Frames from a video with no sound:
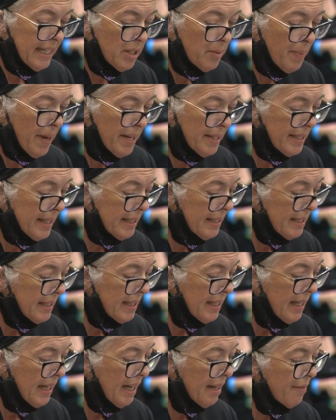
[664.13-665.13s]
and independent
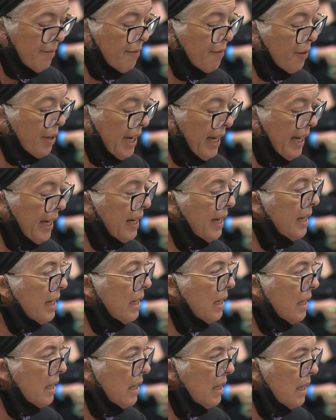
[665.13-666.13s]
and free
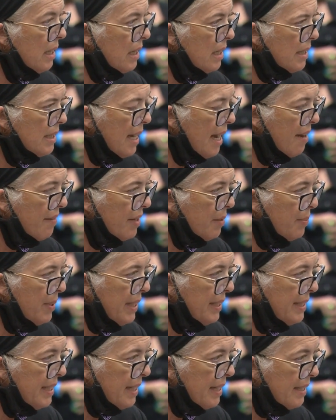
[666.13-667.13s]
to having
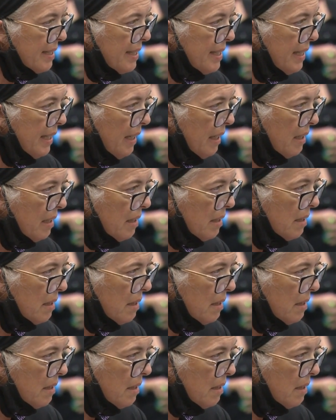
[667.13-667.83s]
PTSD.